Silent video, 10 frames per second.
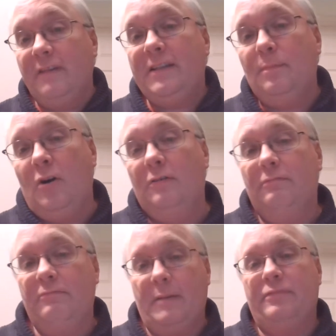Rees Mogg
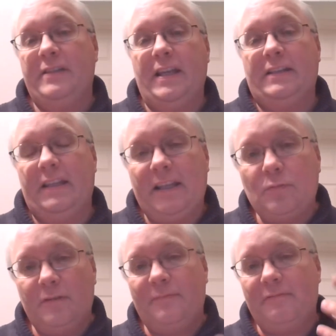represents, and
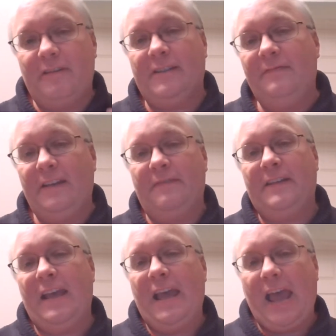that's what the progressive left
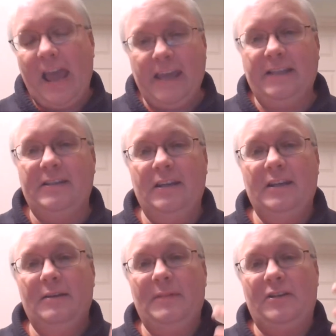hate,
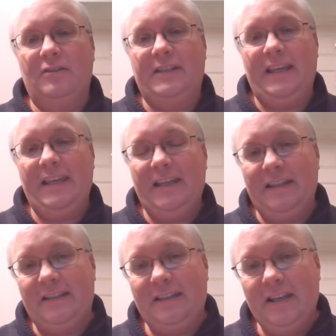because he
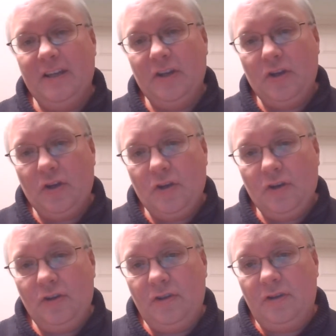is
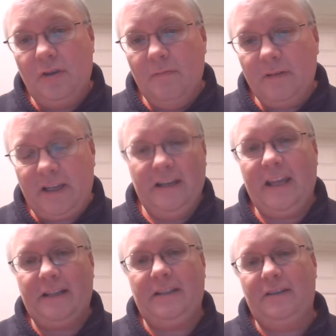
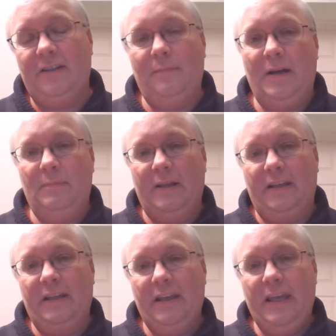connecting to the
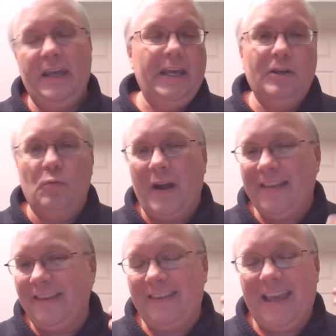public in a way
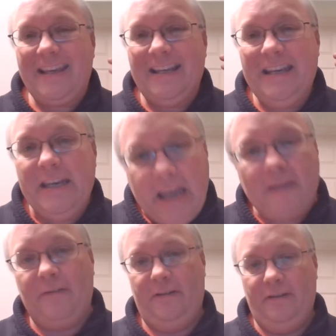that they can
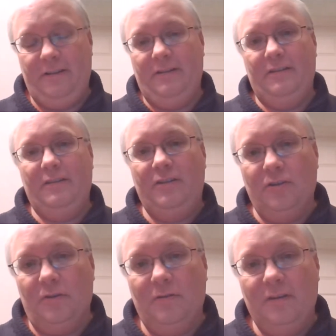never
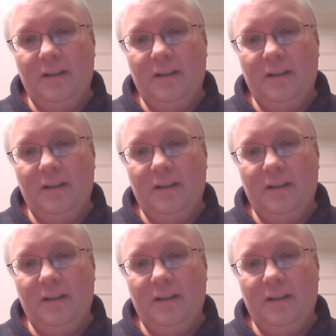do.